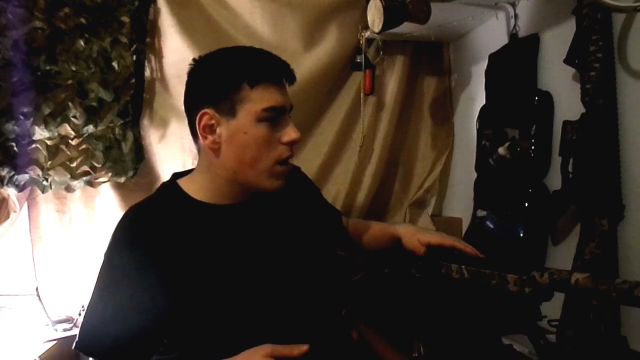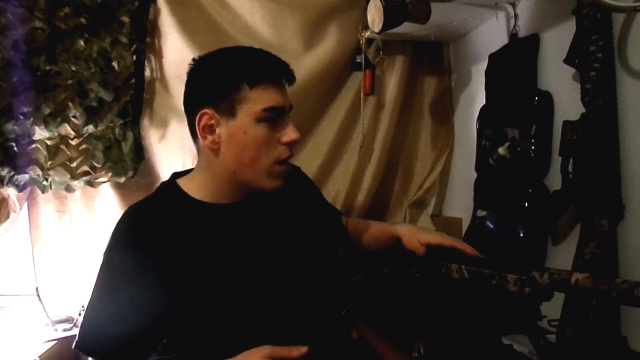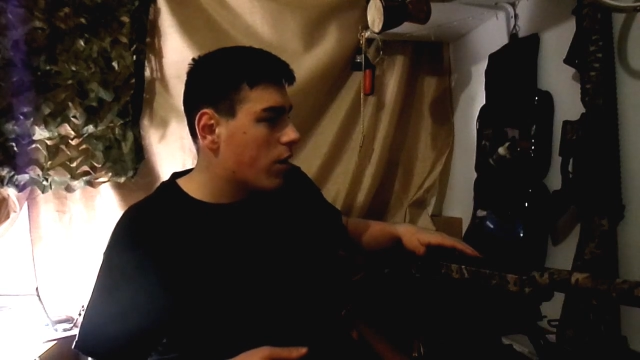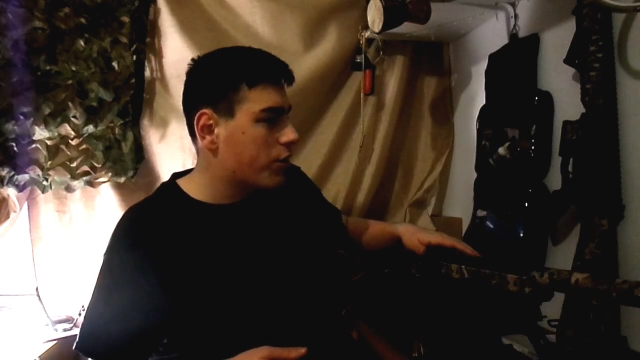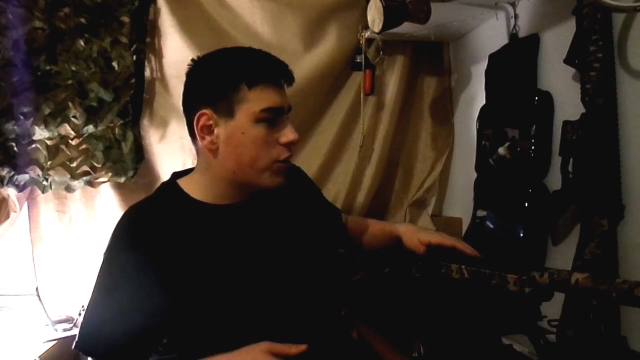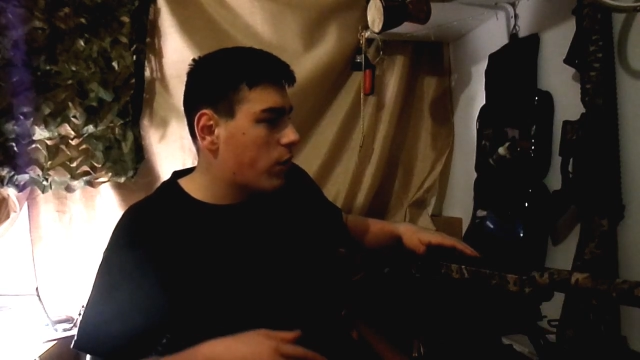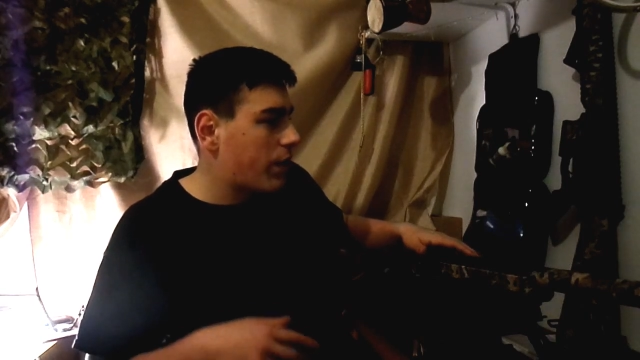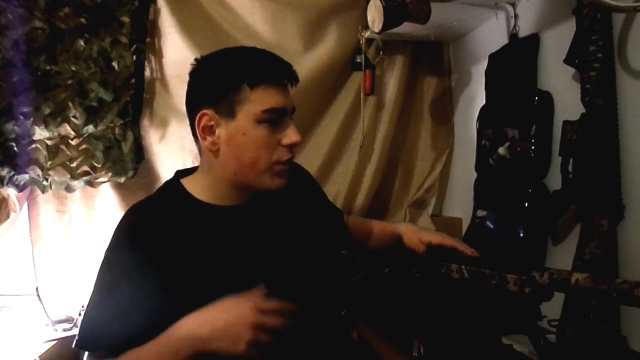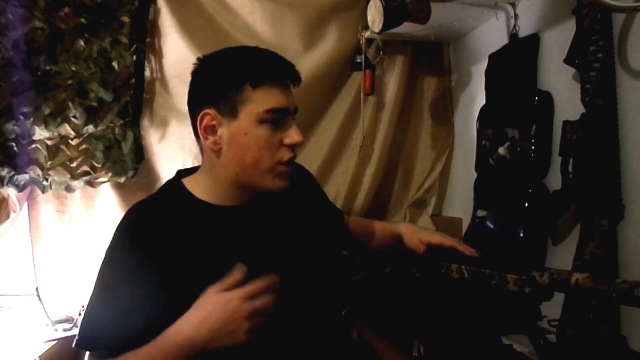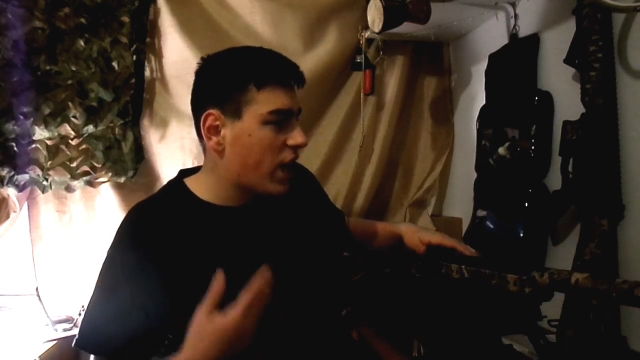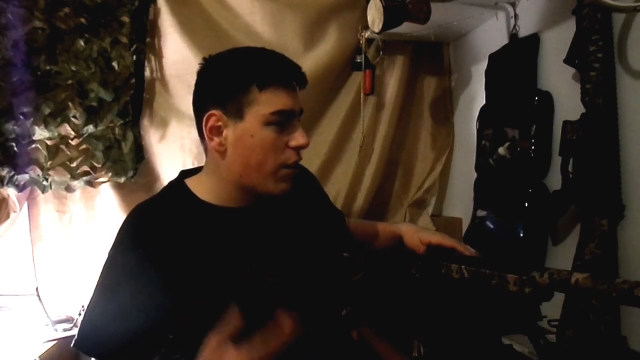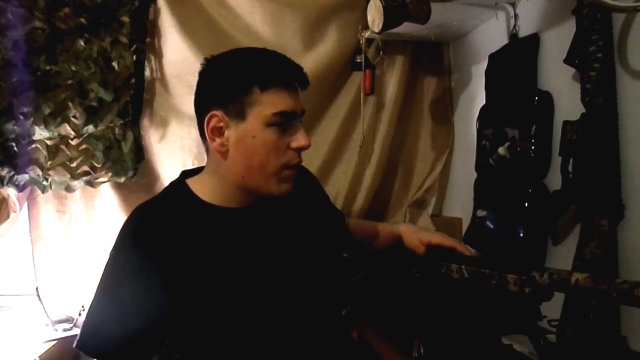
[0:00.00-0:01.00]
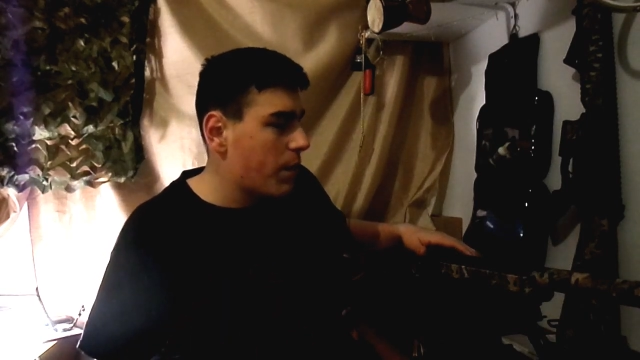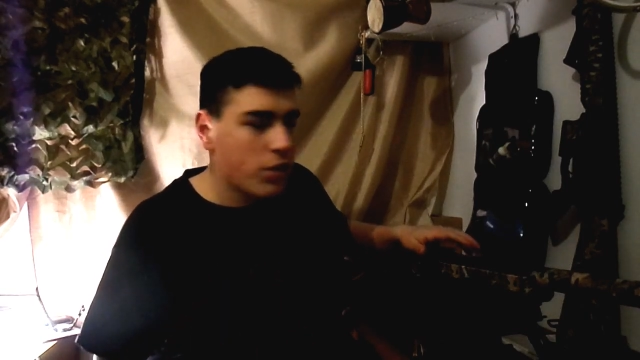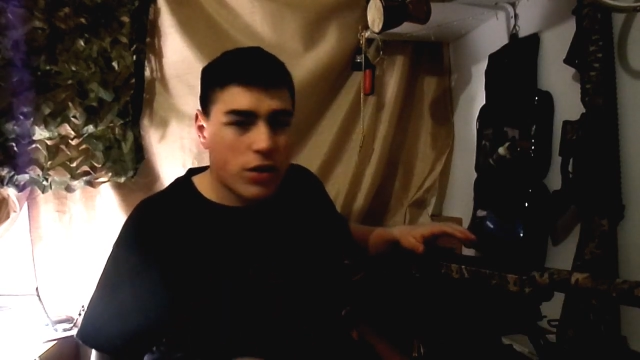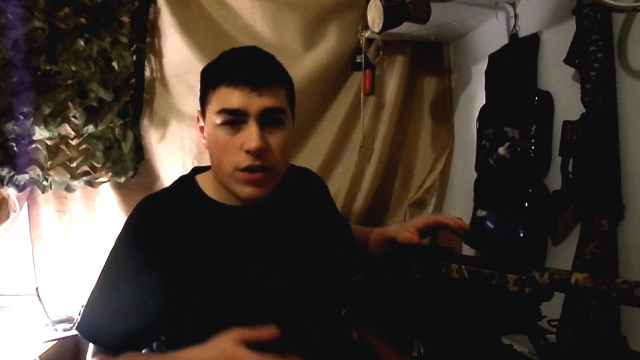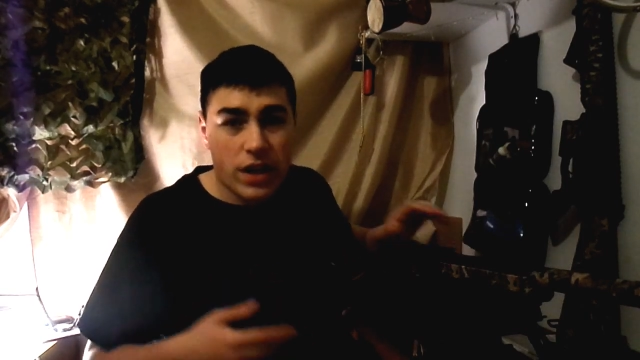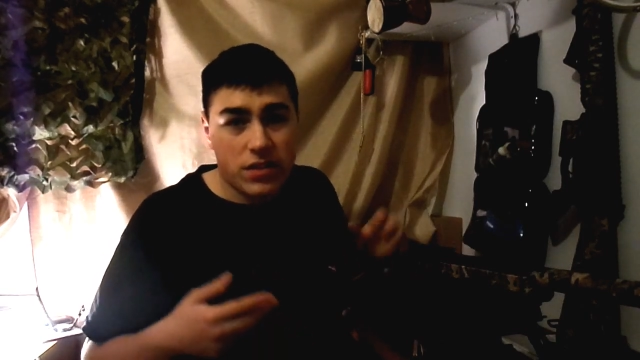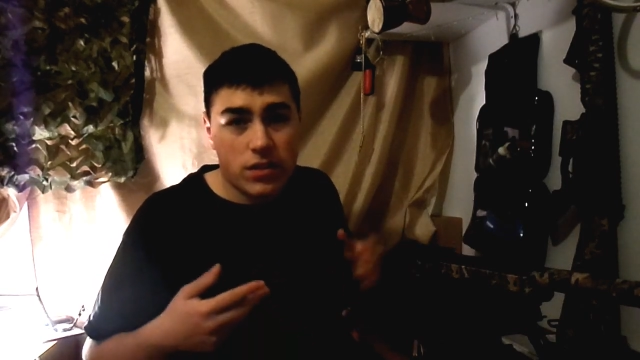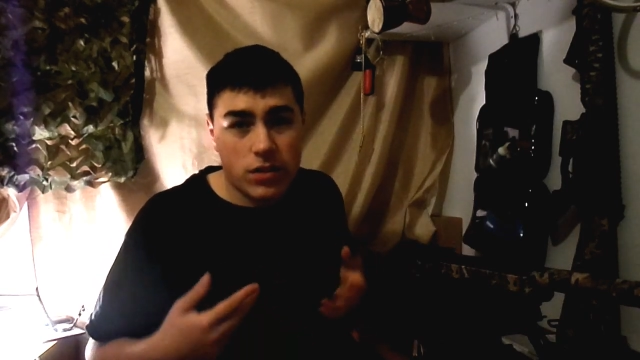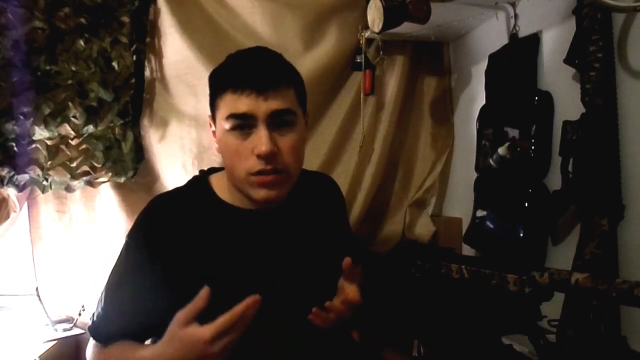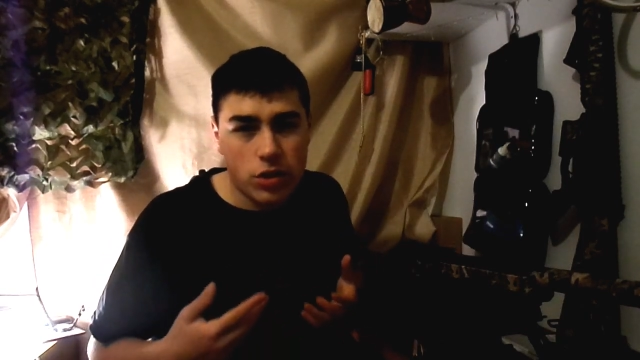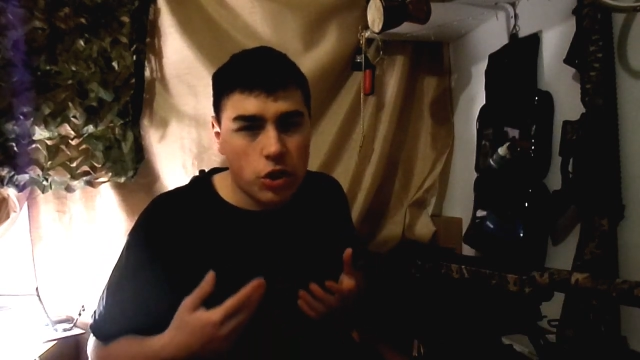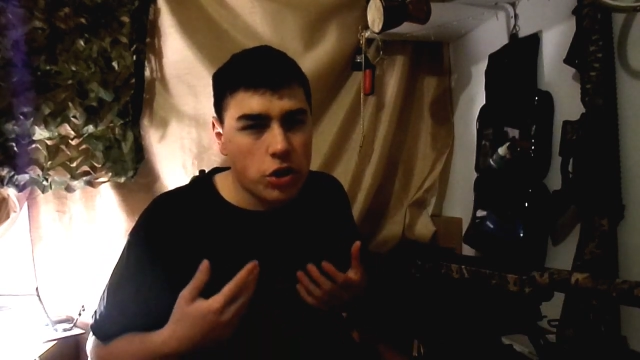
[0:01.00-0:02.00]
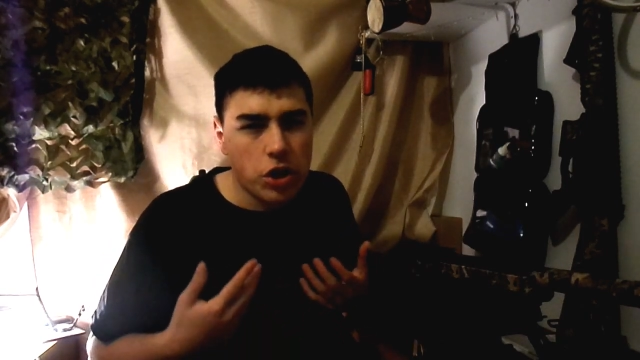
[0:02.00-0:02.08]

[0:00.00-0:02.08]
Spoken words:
because you have a chat with people, you get to